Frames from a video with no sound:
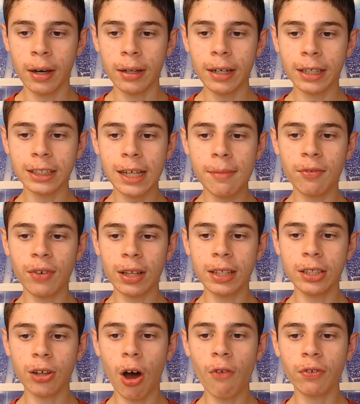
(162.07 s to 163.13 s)
Next game, we've got
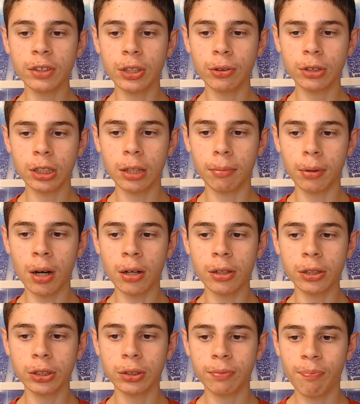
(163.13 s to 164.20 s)
the Dolphins hosting the
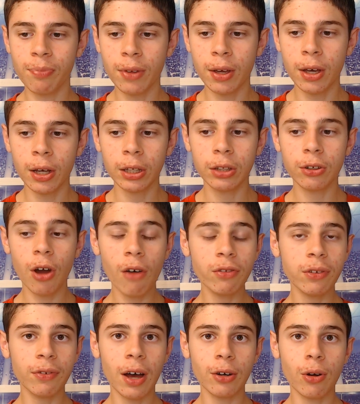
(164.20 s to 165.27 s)
Broncos. So the
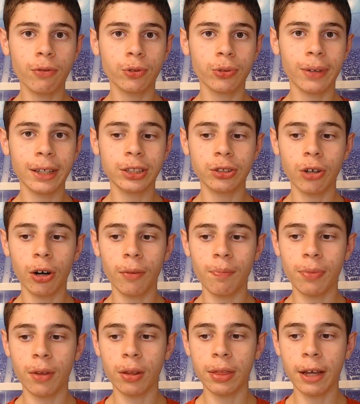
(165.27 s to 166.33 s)
Dolphins have gotten off to a great start.
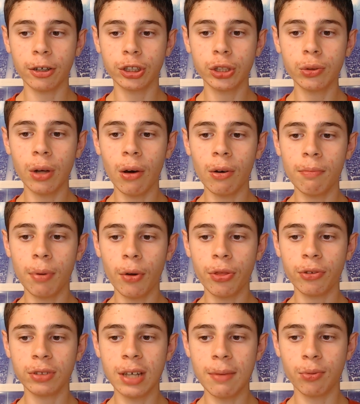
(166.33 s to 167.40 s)
They are 2-0, and both
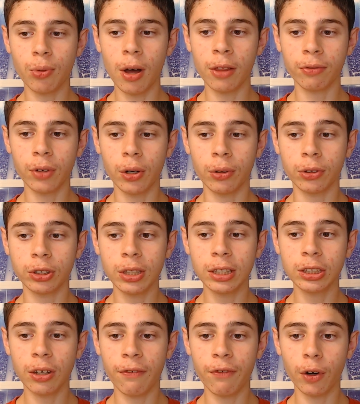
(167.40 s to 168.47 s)
those games were on the road. So this
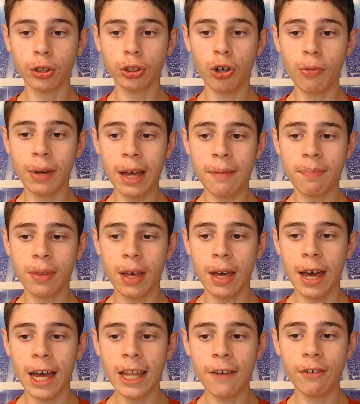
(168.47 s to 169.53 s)
is their first home game,
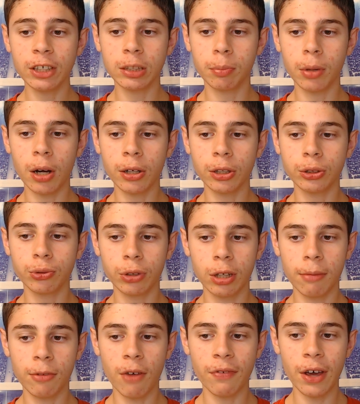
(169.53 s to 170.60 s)
and they face the Broncos, who are
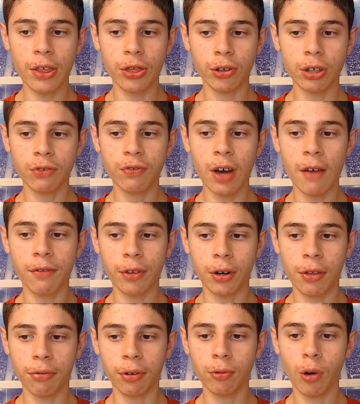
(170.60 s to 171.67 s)
coming off a
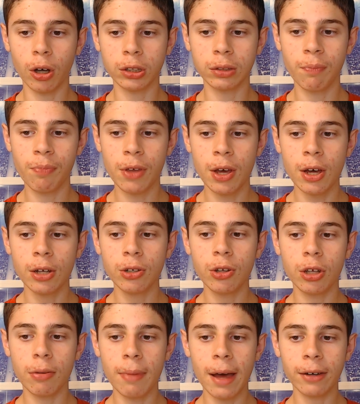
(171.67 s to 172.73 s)
35-33 loss to
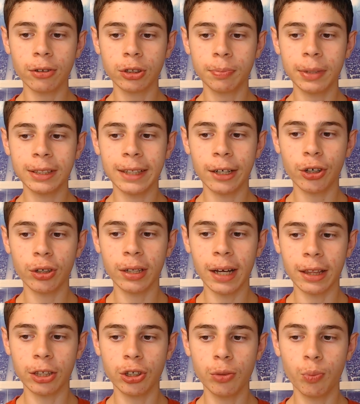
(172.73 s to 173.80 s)
the Commanders because they couldn't
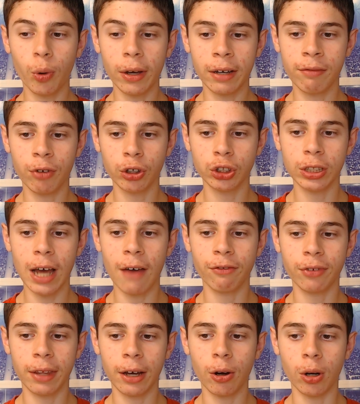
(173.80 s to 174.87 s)
get the two-point conversion
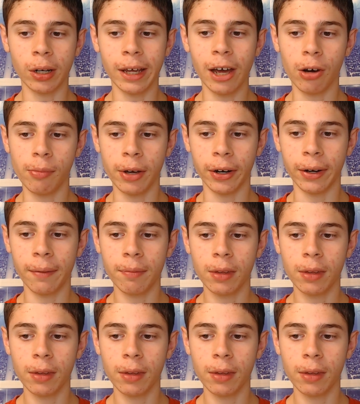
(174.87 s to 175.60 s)
after they caught a Hail Mary.